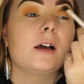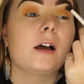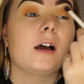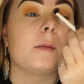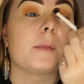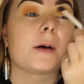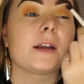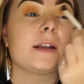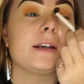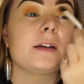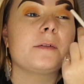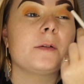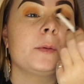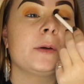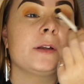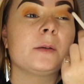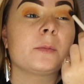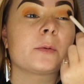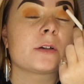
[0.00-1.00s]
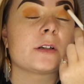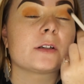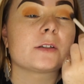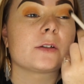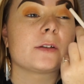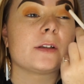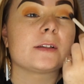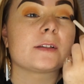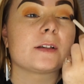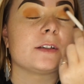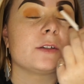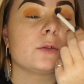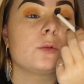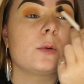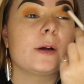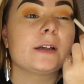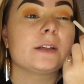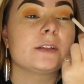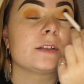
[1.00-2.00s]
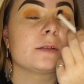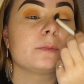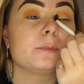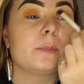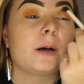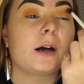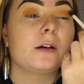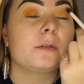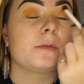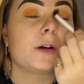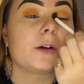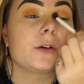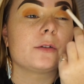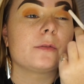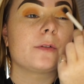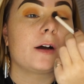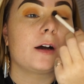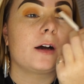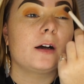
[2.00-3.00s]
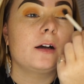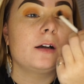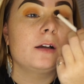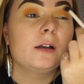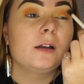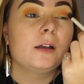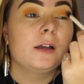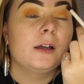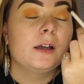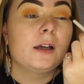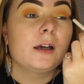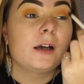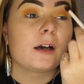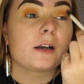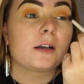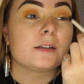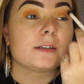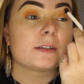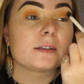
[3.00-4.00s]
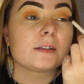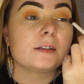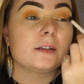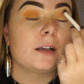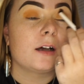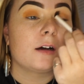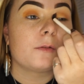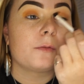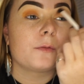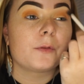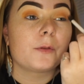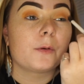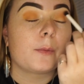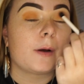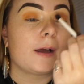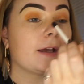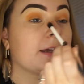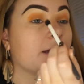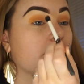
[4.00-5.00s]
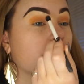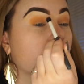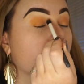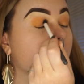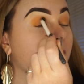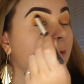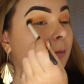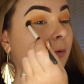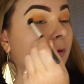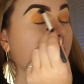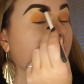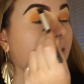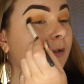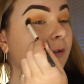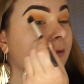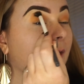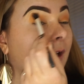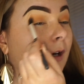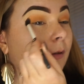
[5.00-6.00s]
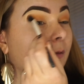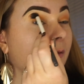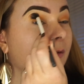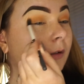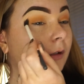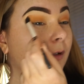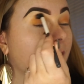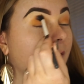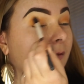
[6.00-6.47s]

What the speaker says: And I never put any product on this, I'd always just buff over, and I just love the way it moves the product around.